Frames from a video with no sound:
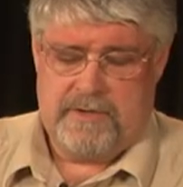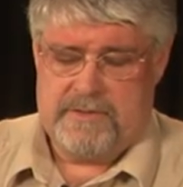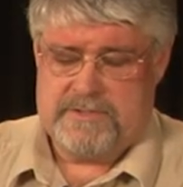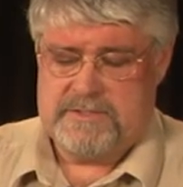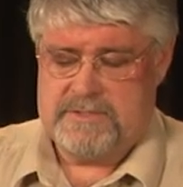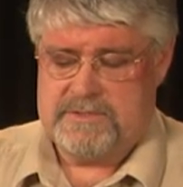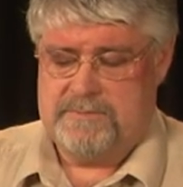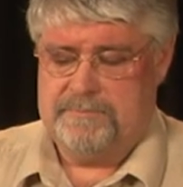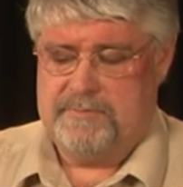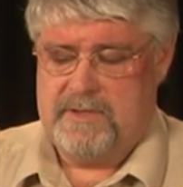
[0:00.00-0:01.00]
of the
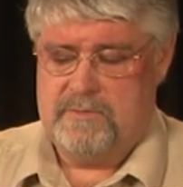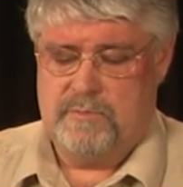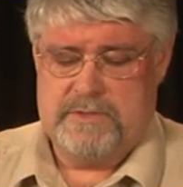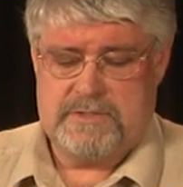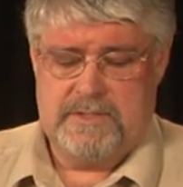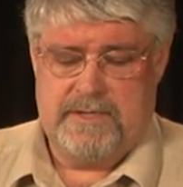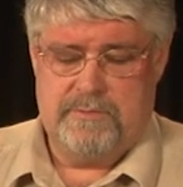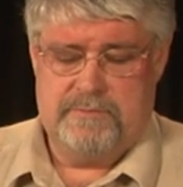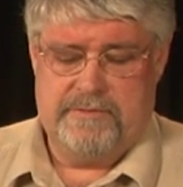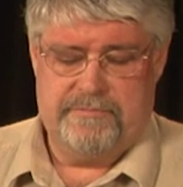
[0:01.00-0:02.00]
system in which
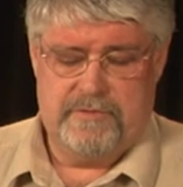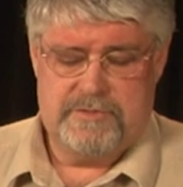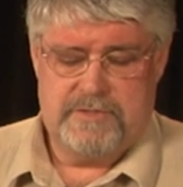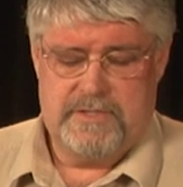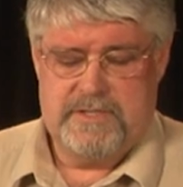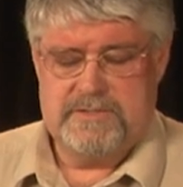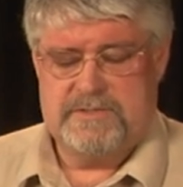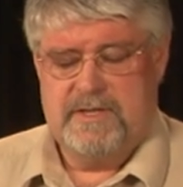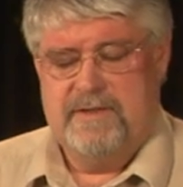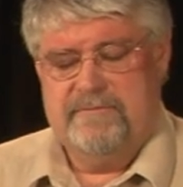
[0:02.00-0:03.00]
liquid refrigerant is
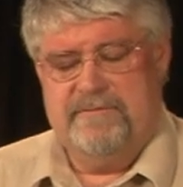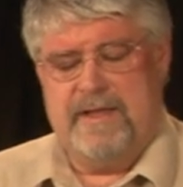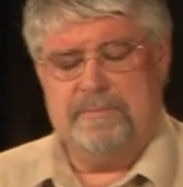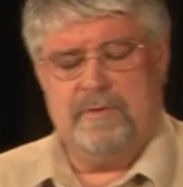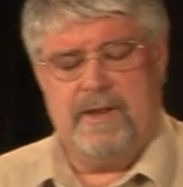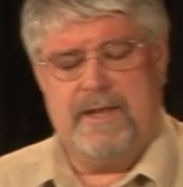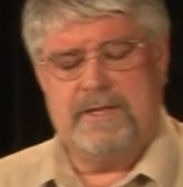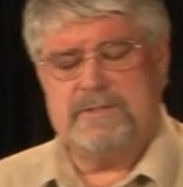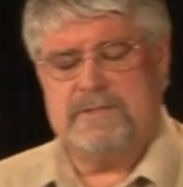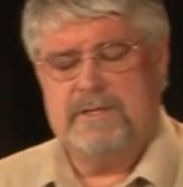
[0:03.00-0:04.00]

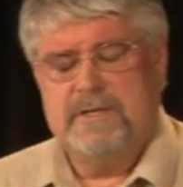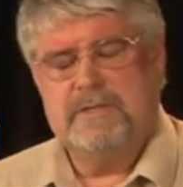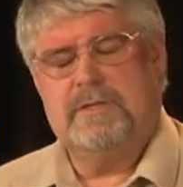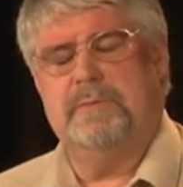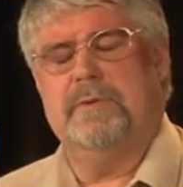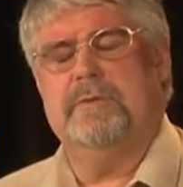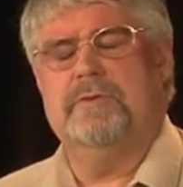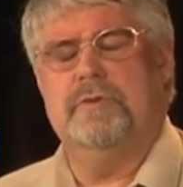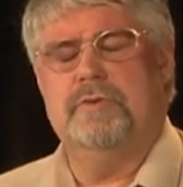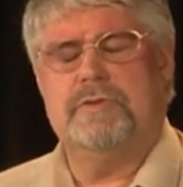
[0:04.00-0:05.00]
vaporized to
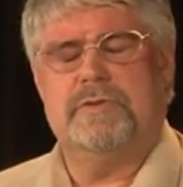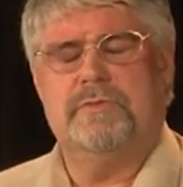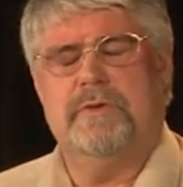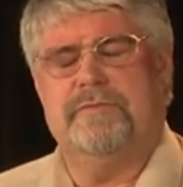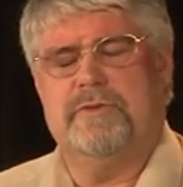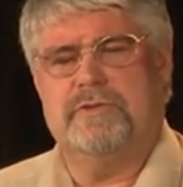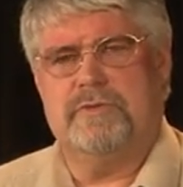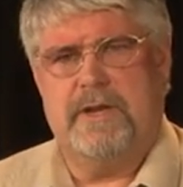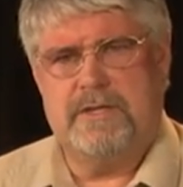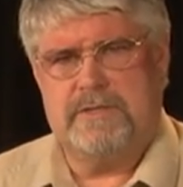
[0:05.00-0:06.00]
produce
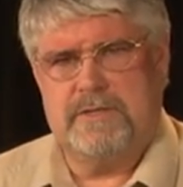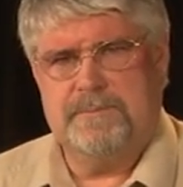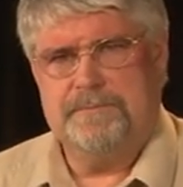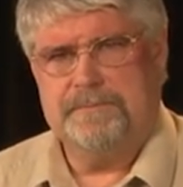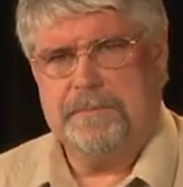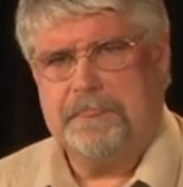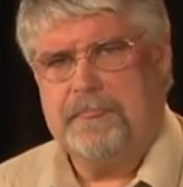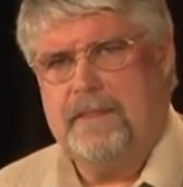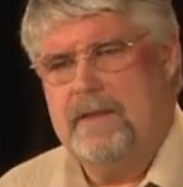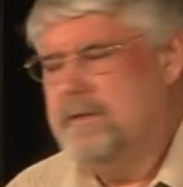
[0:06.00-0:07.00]
refrigeration.
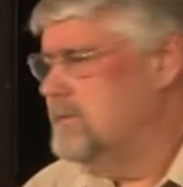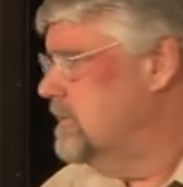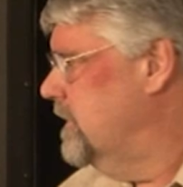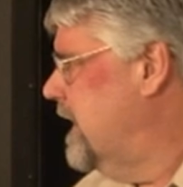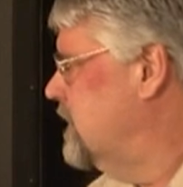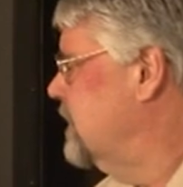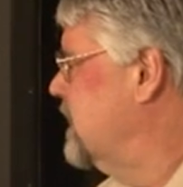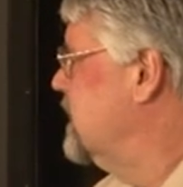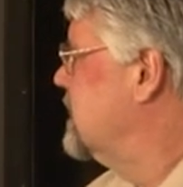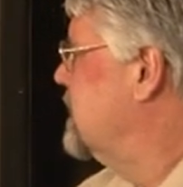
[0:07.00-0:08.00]
So that's what
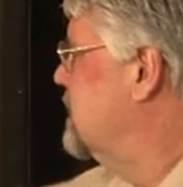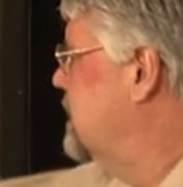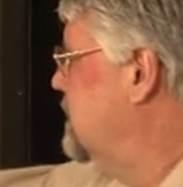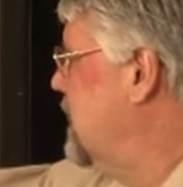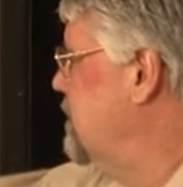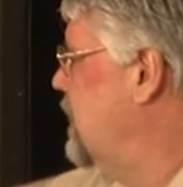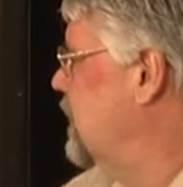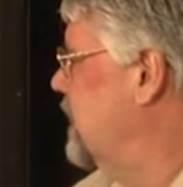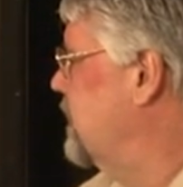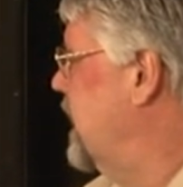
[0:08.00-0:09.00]
this
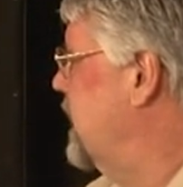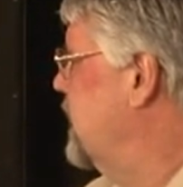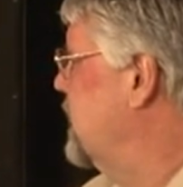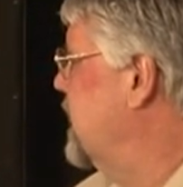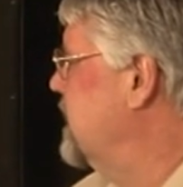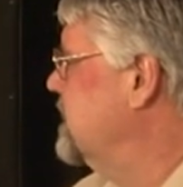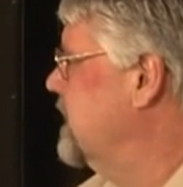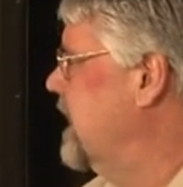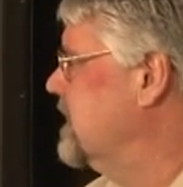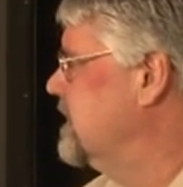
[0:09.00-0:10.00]
component right here does, and
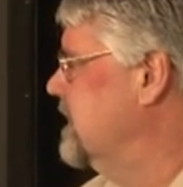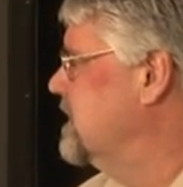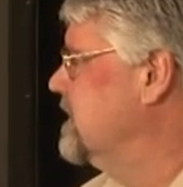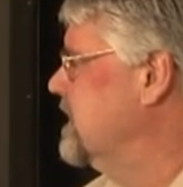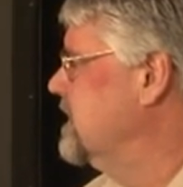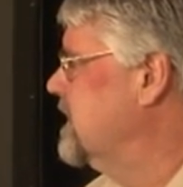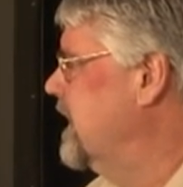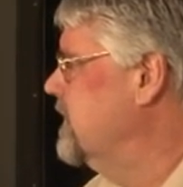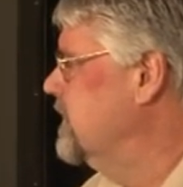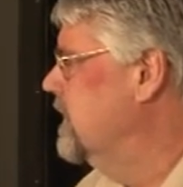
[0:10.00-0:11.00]
that's, this is
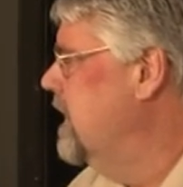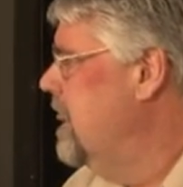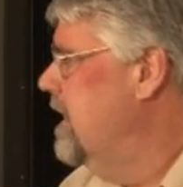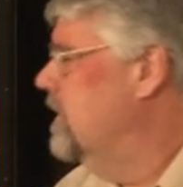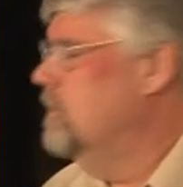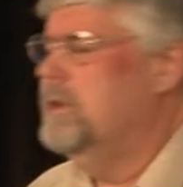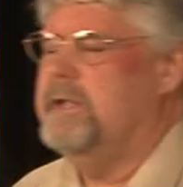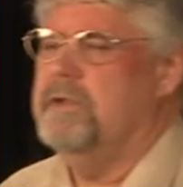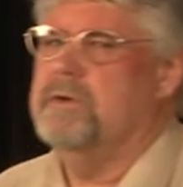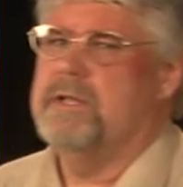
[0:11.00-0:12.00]
inside your cooling
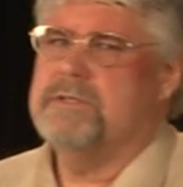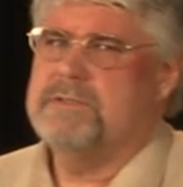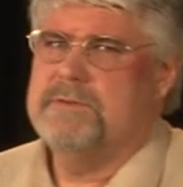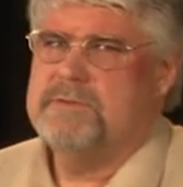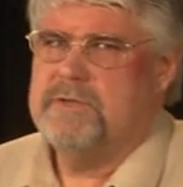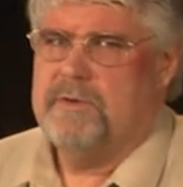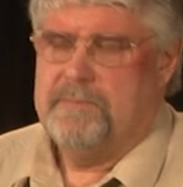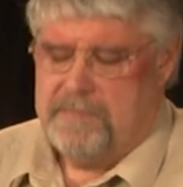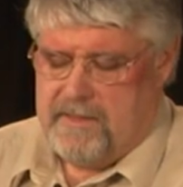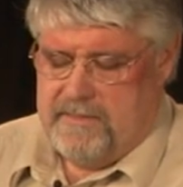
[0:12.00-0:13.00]
units. So
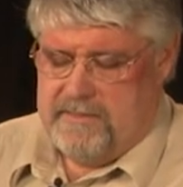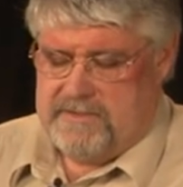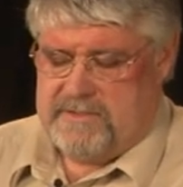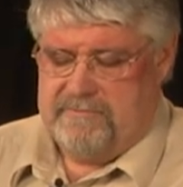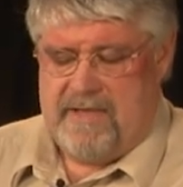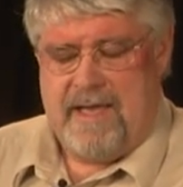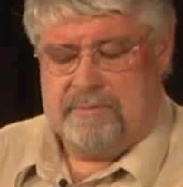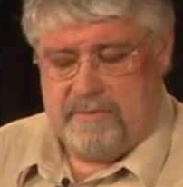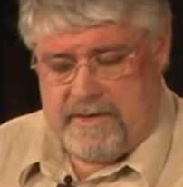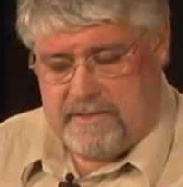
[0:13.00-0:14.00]
this
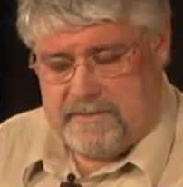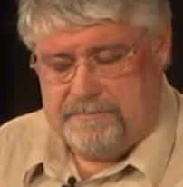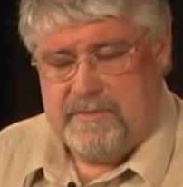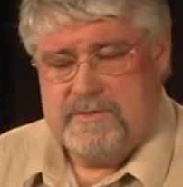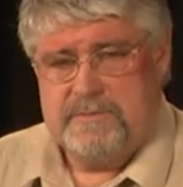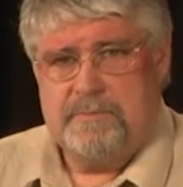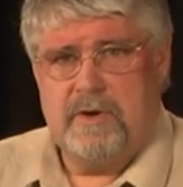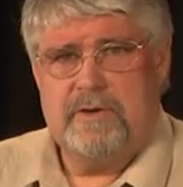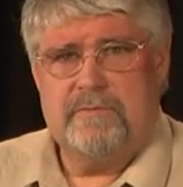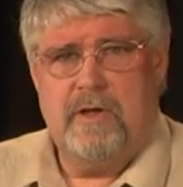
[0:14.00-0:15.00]
evaporator is
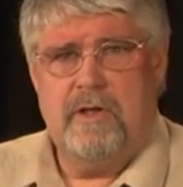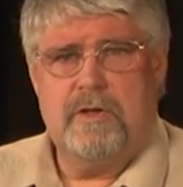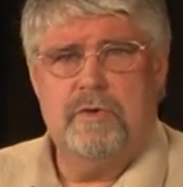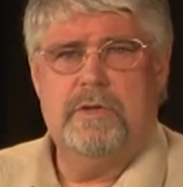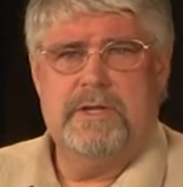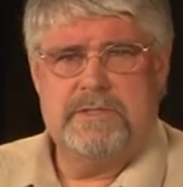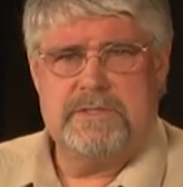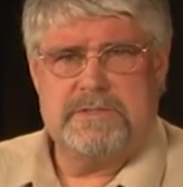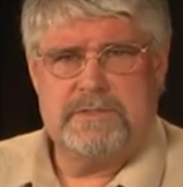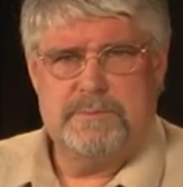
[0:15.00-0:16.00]
part of all cooling
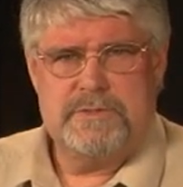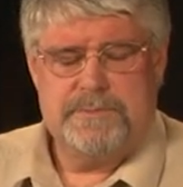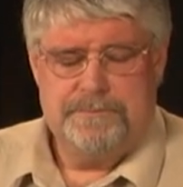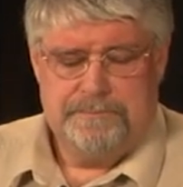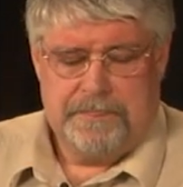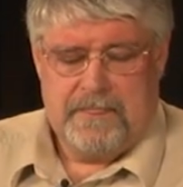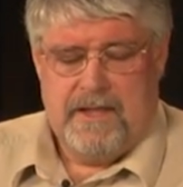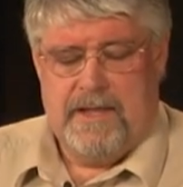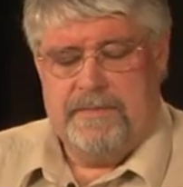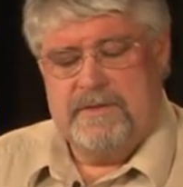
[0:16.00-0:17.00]
systems,
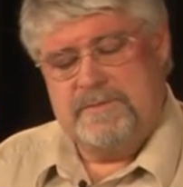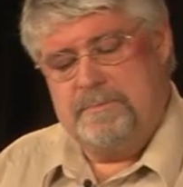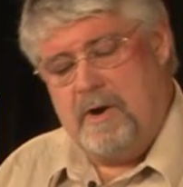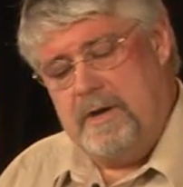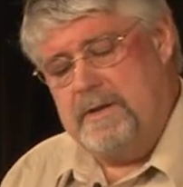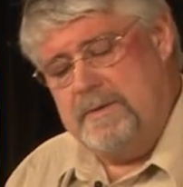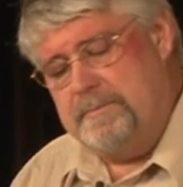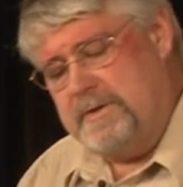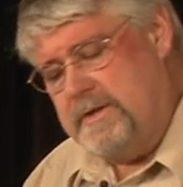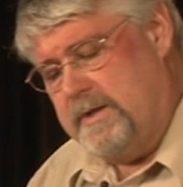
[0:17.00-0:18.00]
and this part in
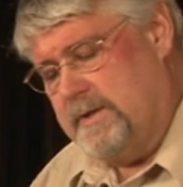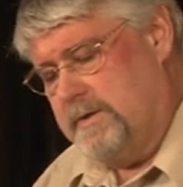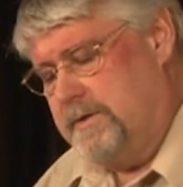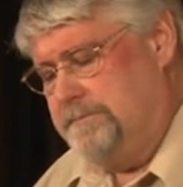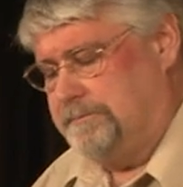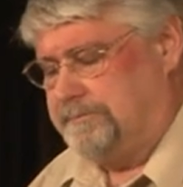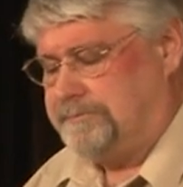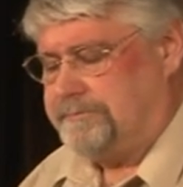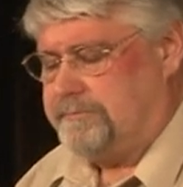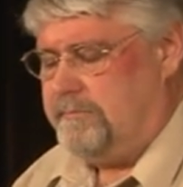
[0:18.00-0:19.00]
particular
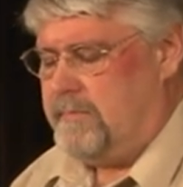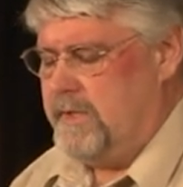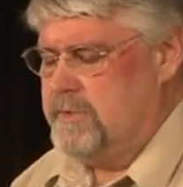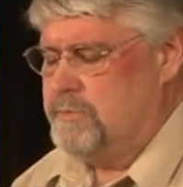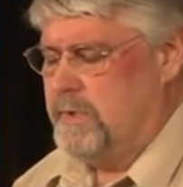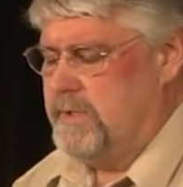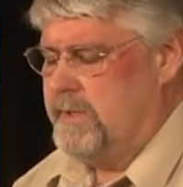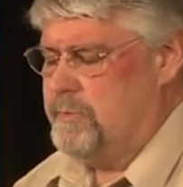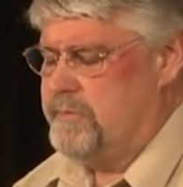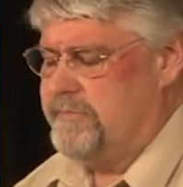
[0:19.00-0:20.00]
is where
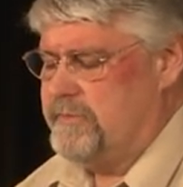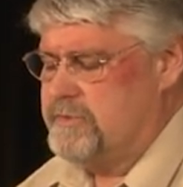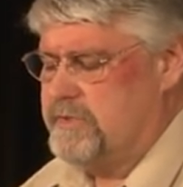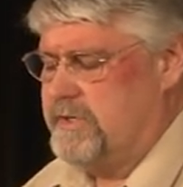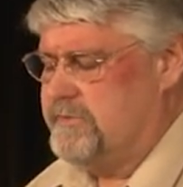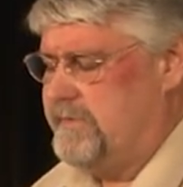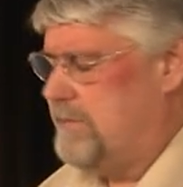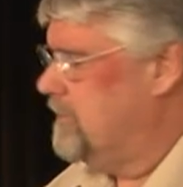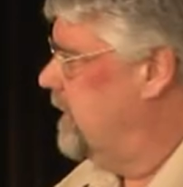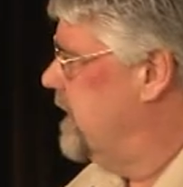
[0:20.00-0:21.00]
liquid refrigerant is
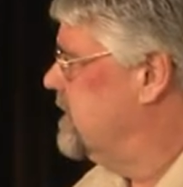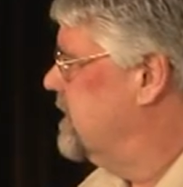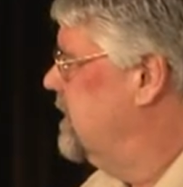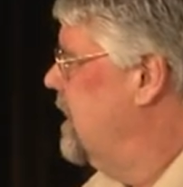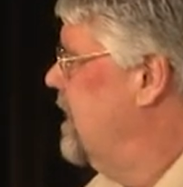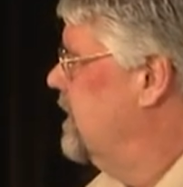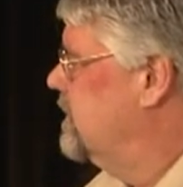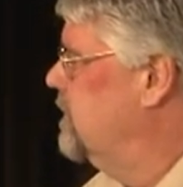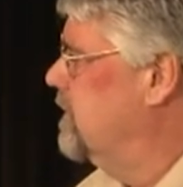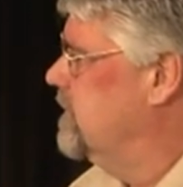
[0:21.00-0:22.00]
vaporized
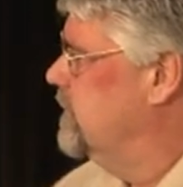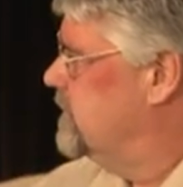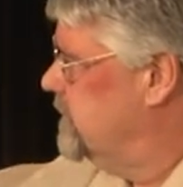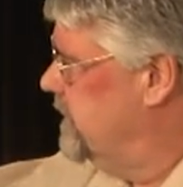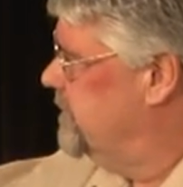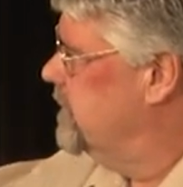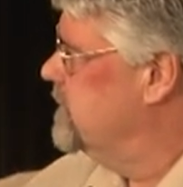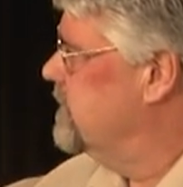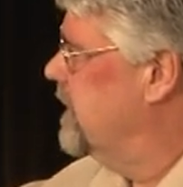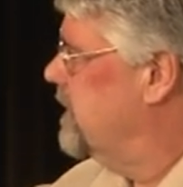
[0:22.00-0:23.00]
to produce the
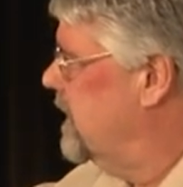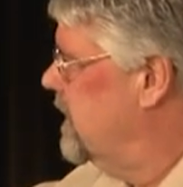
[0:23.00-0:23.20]
refrigerant that